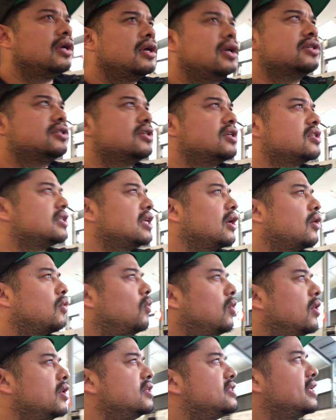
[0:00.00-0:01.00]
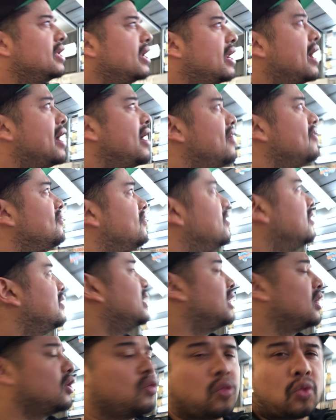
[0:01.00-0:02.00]
Because there's like ones that have
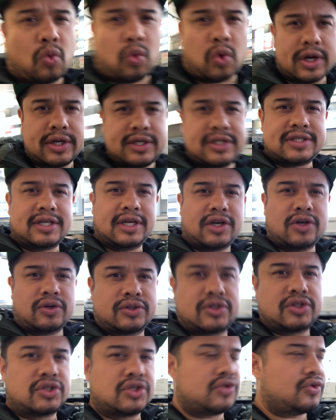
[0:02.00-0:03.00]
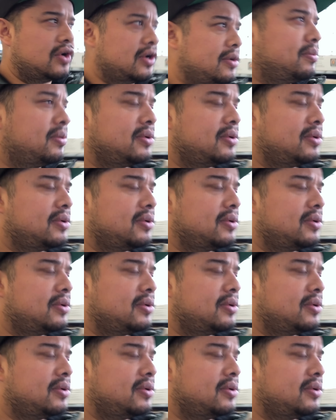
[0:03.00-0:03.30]
like one single strip.